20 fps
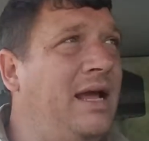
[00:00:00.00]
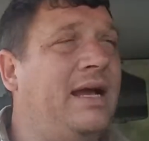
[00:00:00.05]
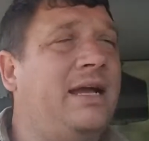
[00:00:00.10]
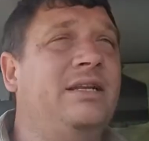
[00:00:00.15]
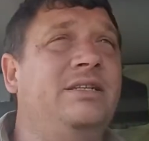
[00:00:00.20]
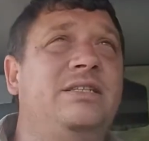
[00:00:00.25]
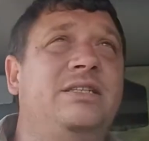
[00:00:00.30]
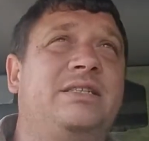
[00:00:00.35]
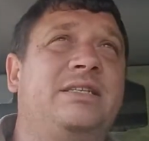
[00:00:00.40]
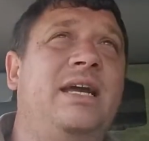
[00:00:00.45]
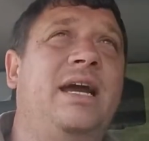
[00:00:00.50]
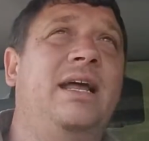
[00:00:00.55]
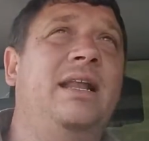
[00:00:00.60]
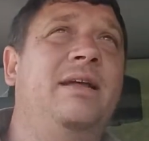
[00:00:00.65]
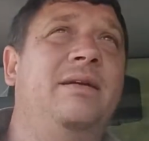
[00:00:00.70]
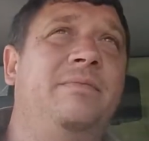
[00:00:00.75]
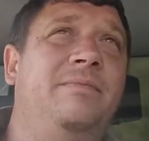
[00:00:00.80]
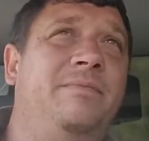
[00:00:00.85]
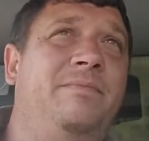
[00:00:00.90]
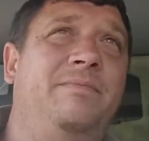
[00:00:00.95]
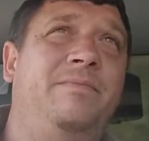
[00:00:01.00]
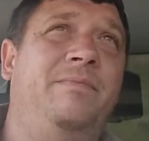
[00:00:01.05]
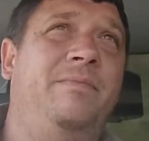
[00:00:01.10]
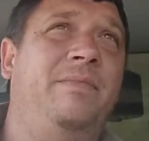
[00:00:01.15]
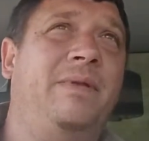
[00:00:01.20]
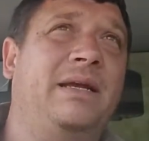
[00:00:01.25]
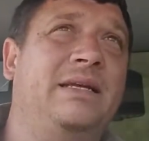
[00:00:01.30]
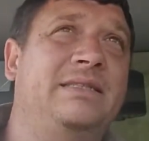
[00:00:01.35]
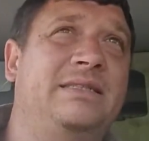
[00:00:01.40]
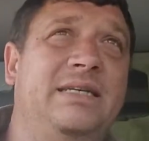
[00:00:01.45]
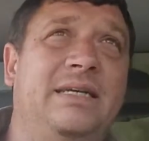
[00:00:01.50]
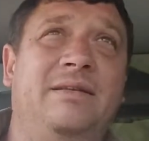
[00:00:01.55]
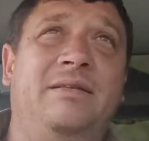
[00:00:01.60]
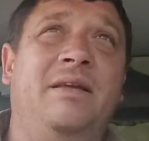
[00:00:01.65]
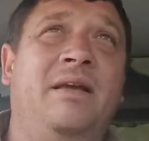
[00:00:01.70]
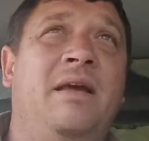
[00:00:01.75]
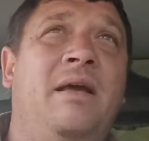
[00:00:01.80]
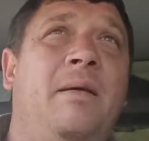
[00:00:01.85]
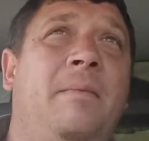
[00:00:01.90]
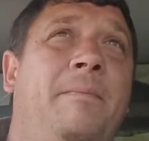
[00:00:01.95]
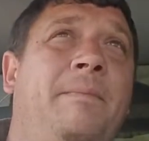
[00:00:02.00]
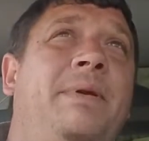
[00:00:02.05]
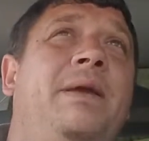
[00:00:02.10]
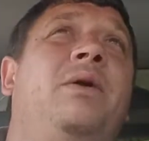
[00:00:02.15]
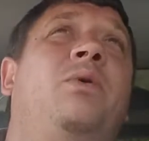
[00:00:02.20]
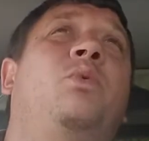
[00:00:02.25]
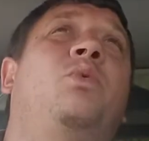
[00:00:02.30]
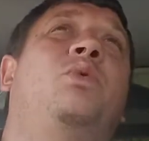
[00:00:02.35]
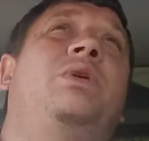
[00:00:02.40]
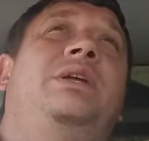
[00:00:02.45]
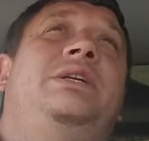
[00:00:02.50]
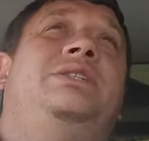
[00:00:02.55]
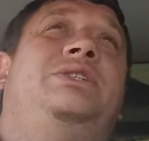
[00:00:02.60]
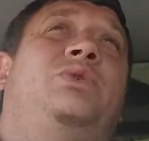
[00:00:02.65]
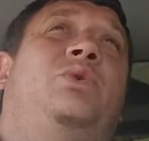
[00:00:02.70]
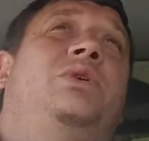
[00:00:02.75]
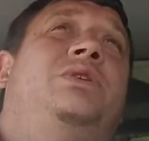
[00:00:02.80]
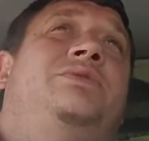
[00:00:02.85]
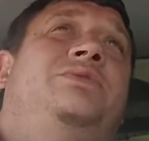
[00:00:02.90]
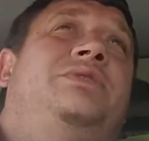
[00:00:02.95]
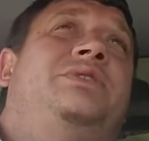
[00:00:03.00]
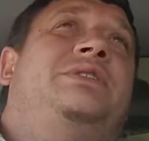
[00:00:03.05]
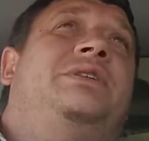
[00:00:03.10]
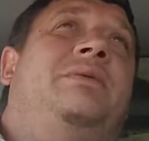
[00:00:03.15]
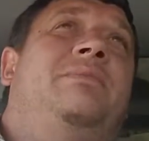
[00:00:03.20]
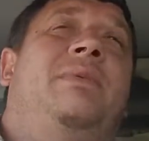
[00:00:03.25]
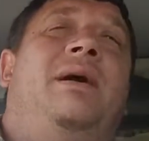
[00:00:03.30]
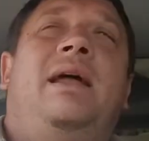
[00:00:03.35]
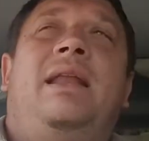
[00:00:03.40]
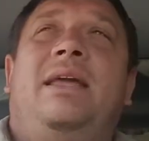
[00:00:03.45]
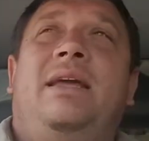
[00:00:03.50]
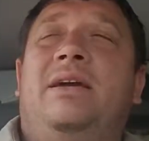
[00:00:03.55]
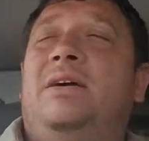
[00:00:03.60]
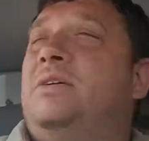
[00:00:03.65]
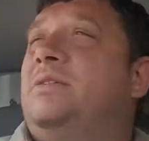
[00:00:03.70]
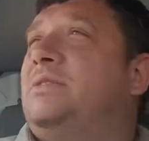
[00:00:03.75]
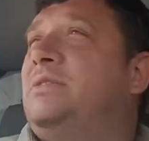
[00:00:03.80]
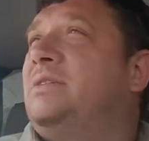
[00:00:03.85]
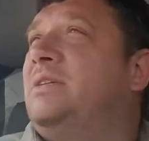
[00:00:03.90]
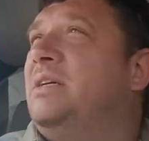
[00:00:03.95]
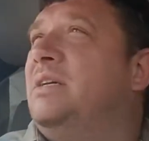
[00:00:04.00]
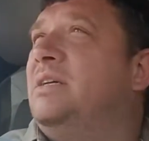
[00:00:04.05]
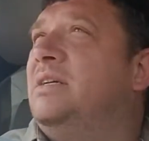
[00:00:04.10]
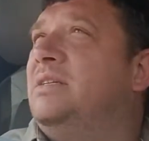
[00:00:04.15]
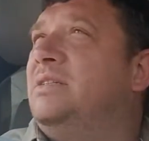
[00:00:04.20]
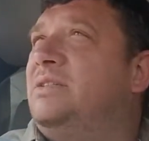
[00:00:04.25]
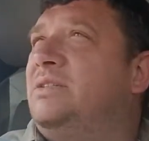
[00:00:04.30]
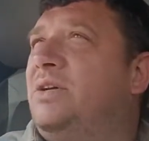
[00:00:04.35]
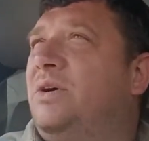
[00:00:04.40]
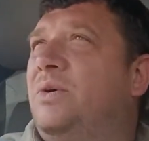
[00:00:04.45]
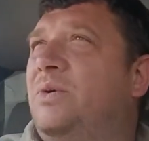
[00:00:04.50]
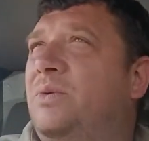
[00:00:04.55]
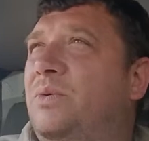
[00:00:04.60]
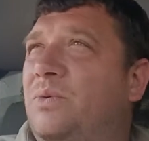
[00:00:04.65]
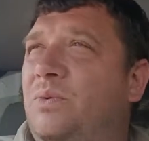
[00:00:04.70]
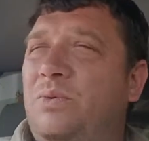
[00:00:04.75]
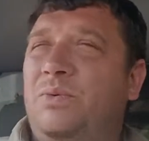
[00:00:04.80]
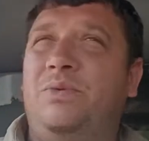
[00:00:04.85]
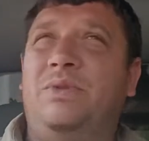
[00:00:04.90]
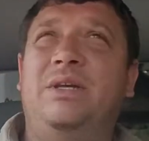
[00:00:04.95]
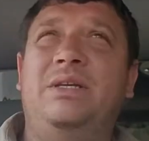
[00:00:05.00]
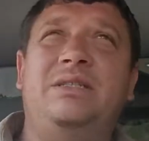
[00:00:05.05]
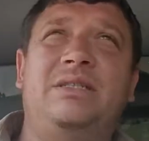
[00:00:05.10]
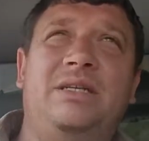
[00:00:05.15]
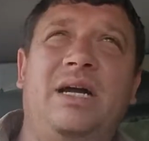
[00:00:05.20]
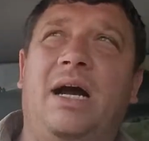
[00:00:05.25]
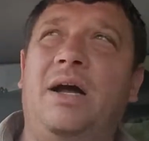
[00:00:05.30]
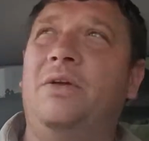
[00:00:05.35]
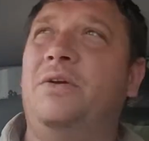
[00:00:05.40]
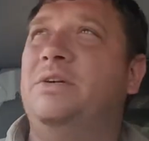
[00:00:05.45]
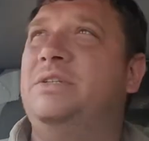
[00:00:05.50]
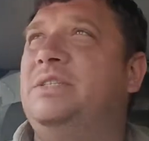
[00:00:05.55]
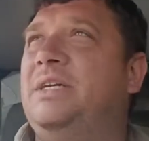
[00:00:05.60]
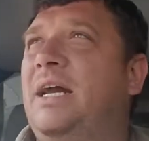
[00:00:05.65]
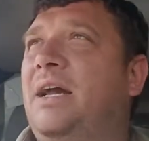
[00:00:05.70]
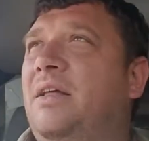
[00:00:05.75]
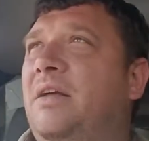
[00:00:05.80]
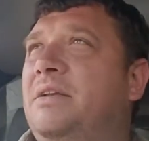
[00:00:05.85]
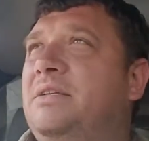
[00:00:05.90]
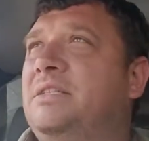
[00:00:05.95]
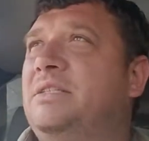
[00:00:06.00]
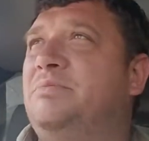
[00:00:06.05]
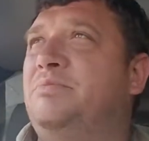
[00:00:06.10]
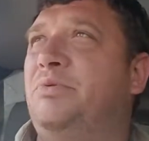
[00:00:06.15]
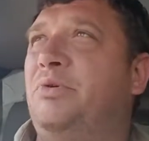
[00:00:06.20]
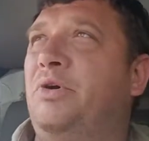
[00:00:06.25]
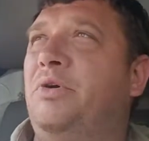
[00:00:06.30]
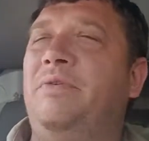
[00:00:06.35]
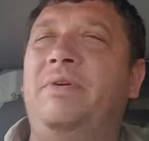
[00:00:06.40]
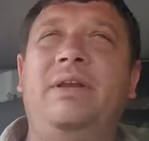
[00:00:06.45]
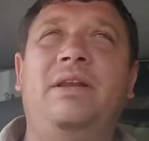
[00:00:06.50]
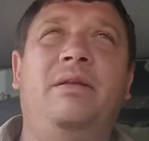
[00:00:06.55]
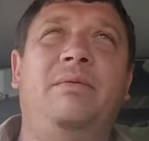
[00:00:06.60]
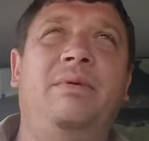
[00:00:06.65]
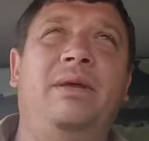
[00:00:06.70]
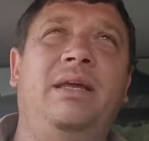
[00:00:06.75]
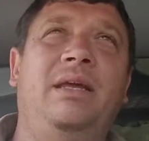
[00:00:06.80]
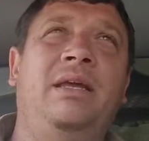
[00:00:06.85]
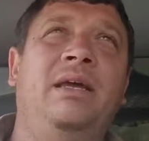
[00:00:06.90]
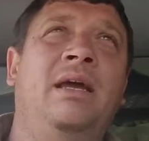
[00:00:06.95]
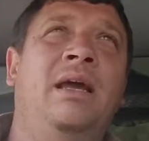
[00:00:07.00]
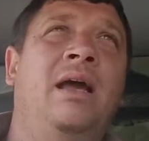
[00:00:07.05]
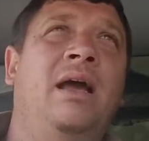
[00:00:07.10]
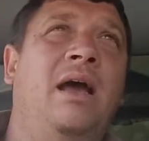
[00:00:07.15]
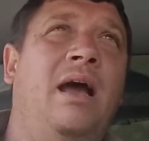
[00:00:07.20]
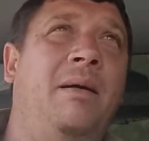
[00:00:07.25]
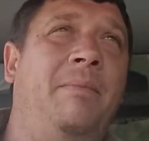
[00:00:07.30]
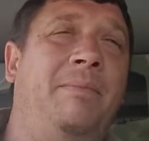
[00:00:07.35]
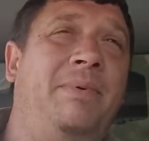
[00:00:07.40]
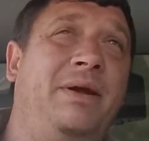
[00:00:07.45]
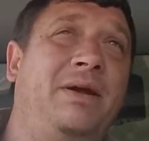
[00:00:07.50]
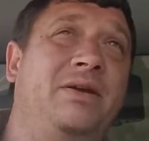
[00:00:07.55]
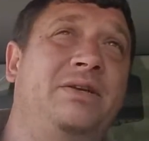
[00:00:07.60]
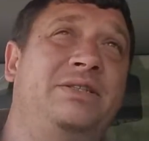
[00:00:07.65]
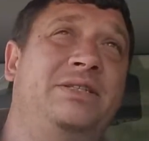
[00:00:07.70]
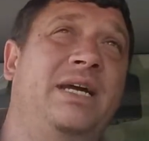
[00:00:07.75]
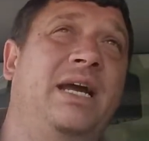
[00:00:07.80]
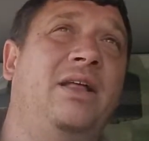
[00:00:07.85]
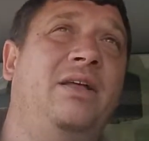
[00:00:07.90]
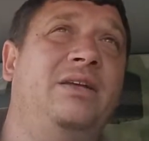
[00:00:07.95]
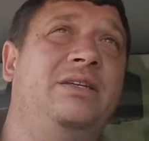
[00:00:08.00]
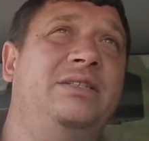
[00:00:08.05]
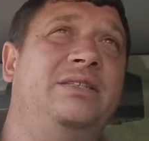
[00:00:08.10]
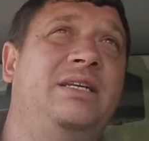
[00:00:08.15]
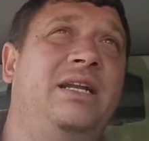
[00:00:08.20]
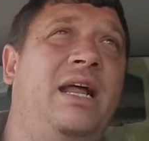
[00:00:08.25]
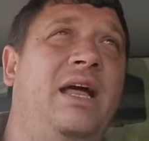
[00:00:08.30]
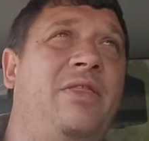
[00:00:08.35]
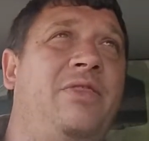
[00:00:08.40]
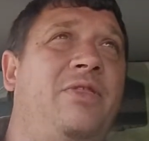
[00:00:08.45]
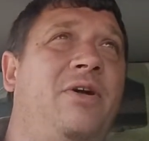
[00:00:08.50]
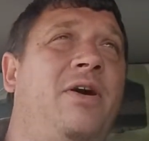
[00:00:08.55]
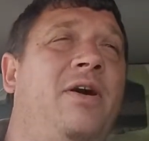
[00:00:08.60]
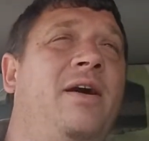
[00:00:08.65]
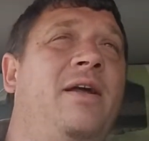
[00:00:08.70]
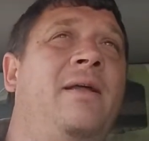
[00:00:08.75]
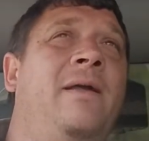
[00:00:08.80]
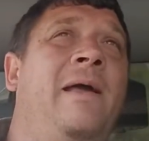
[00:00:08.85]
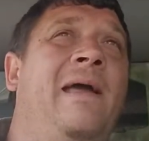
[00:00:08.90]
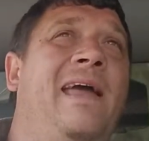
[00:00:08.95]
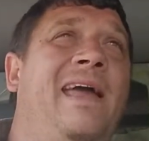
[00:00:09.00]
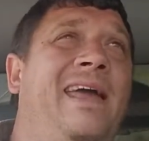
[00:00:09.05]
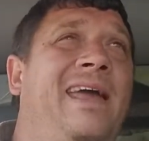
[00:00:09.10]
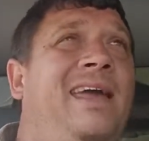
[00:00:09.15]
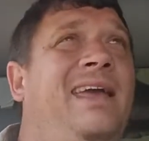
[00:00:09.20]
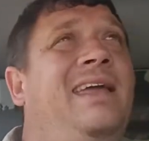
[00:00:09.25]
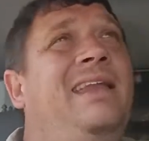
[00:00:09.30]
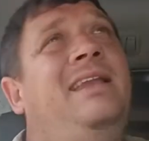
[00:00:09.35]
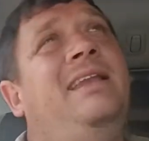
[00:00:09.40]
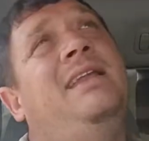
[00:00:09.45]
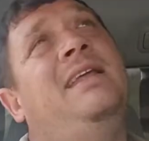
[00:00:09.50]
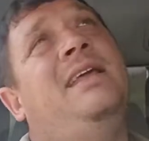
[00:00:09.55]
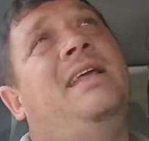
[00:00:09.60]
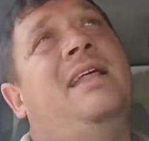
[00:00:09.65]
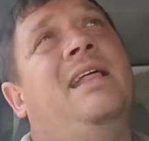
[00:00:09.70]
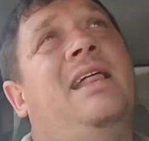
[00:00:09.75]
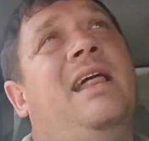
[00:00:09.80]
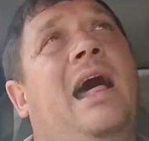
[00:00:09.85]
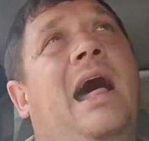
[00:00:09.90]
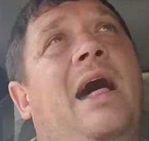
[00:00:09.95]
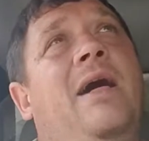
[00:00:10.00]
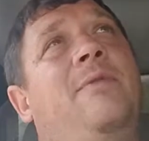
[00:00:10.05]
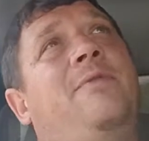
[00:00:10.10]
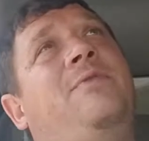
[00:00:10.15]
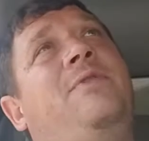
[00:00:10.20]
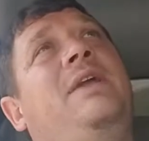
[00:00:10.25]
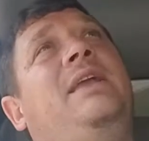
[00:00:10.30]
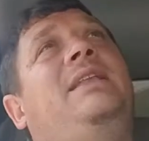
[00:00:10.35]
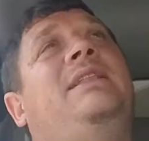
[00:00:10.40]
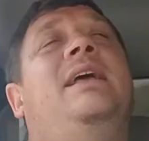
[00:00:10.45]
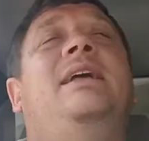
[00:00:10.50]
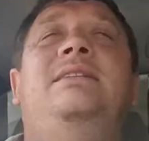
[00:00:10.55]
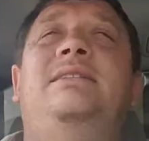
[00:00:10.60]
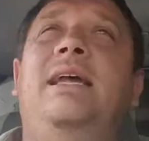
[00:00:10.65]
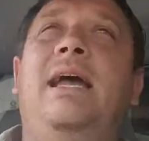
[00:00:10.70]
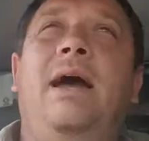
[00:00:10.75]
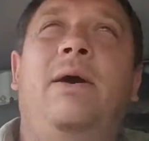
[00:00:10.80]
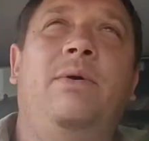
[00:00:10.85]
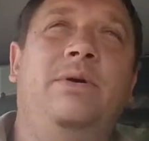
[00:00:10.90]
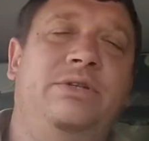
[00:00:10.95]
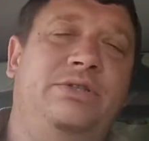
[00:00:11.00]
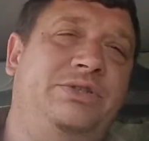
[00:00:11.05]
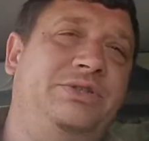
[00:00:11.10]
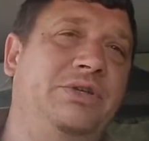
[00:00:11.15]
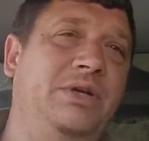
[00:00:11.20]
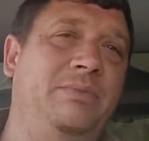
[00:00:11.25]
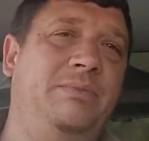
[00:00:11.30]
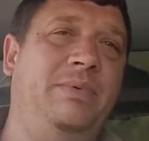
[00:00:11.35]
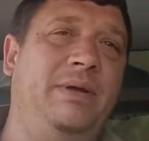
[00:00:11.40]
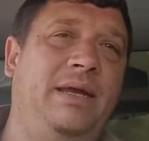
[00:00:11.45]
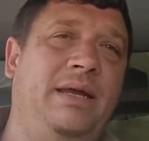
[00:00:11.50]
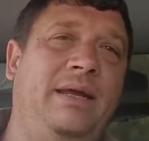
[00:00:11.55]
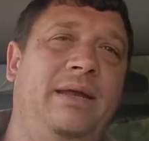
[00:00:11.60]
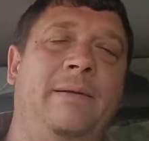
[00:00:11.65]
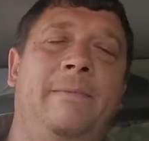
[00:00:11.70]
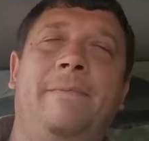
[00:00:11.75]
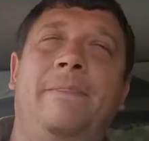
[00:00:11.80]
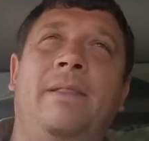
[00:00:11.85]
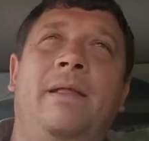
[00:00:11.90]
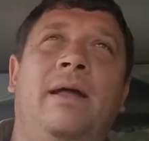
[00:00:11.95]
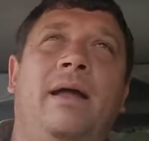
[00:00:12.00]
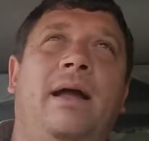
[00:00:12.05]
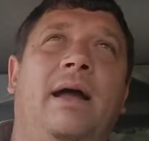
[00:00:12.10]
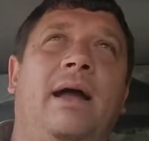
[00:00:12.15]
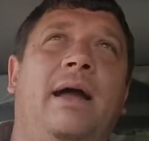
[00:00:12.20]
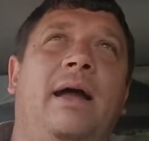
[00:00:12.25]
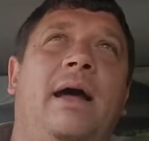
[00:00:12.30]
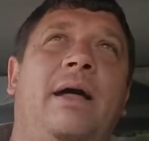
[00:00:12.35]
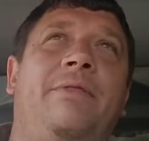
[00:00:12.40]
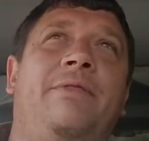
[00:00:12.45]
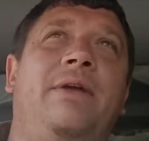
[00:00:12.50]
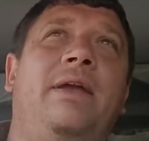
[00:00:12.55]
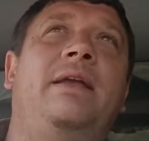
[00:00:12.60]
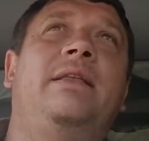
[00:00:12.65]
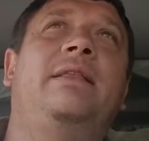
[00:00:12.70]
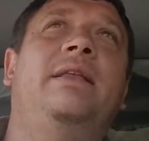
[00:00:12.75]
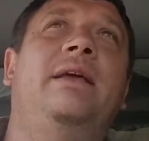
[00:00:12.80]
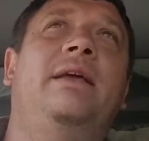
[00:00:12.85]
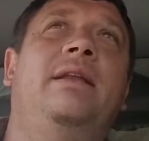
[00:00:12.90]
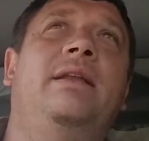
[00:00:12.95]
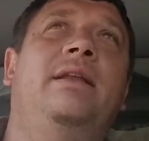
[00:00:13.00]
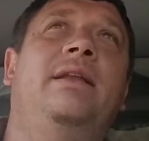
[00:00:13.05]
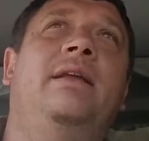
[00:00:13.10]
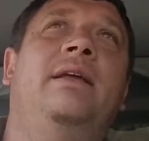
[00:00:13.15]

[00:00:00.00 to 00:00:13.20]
I can just kind of, like I said, be a resource for somebody else. So this dollar challenge is proving to be a bigger challenge than I thought, and I think that's how it should be. I think that